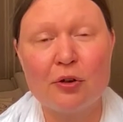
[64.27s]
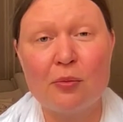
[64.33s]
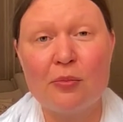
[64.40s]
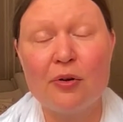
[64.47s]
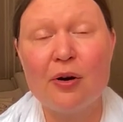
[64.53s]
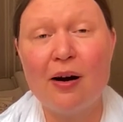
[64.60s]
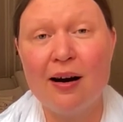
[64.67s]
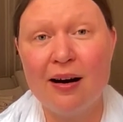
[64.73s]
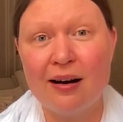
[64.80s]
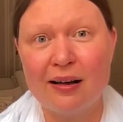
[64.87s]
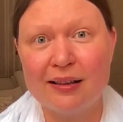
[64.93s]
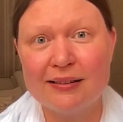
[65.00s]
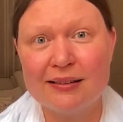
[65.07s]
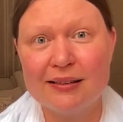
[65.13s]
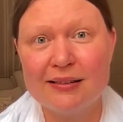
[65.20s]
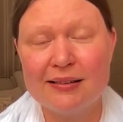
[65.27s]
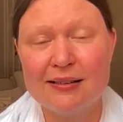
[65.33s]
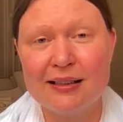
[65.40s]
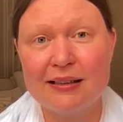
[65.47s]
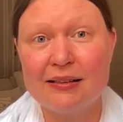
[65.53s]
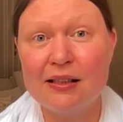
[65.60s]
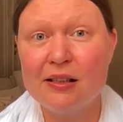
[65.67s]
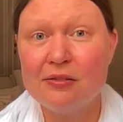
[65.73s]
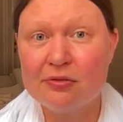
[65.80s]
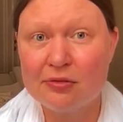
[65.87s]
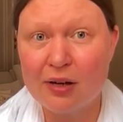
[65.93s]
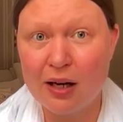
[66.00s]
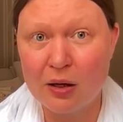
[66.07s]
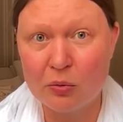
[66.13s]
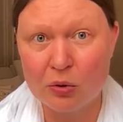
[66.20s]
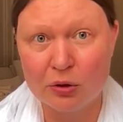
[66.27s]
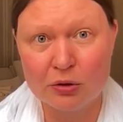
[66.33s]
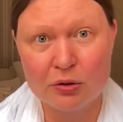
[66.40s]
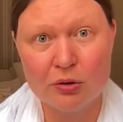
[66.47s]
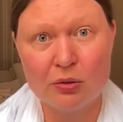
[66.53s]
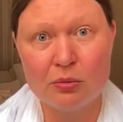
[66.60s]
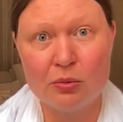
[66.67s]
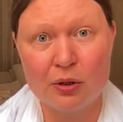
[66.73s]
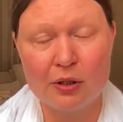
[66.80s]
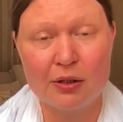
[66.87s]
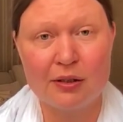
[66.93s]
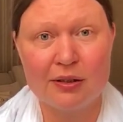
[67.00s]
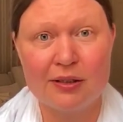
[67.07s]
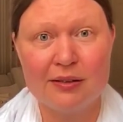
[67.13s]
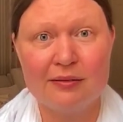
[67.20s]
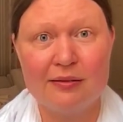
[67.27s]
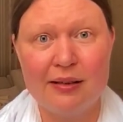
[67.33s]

from the heart that if I want to work